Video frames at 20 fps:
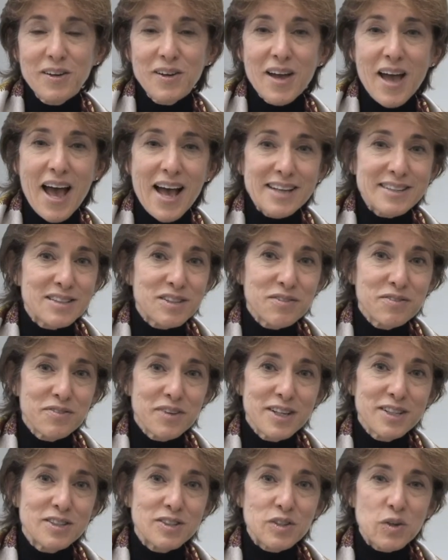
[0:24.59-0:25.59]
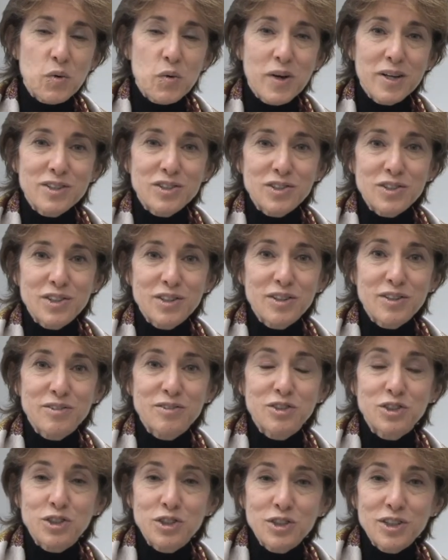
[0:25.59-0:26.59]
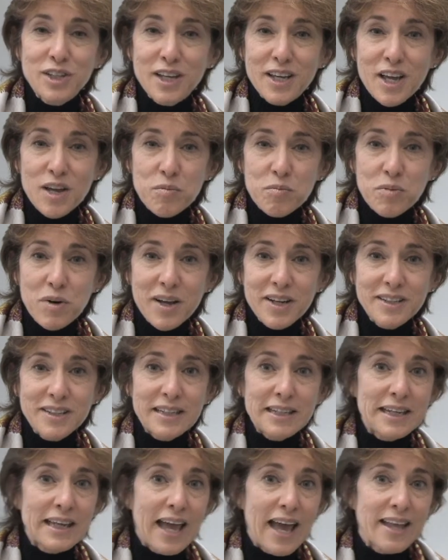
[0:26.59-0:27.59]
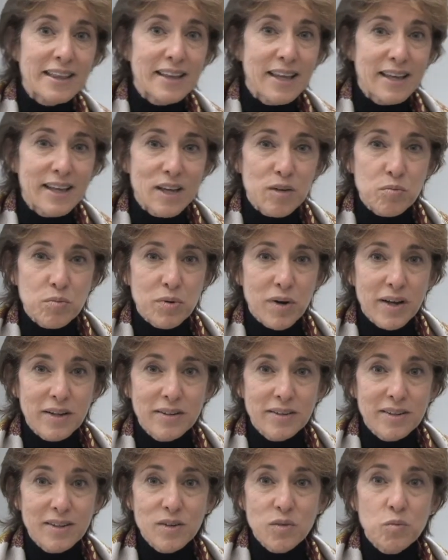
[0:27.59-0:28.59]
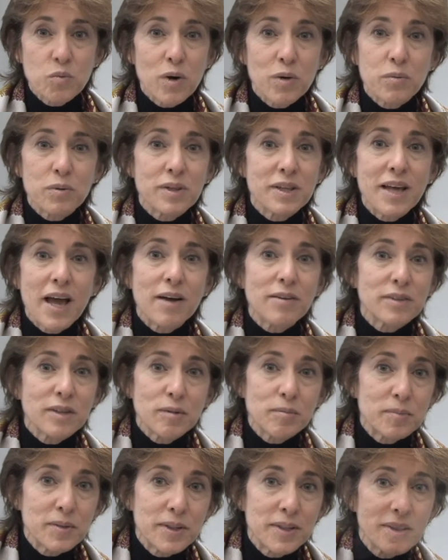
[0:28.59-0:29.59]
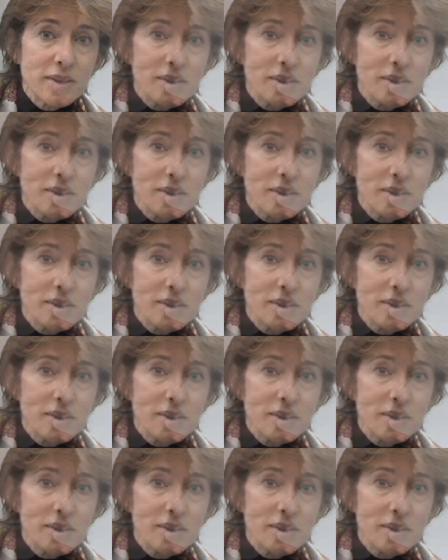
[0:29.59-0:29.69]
has to face the question of should they get pregnant, can they get pregnant, and what will the outcome be?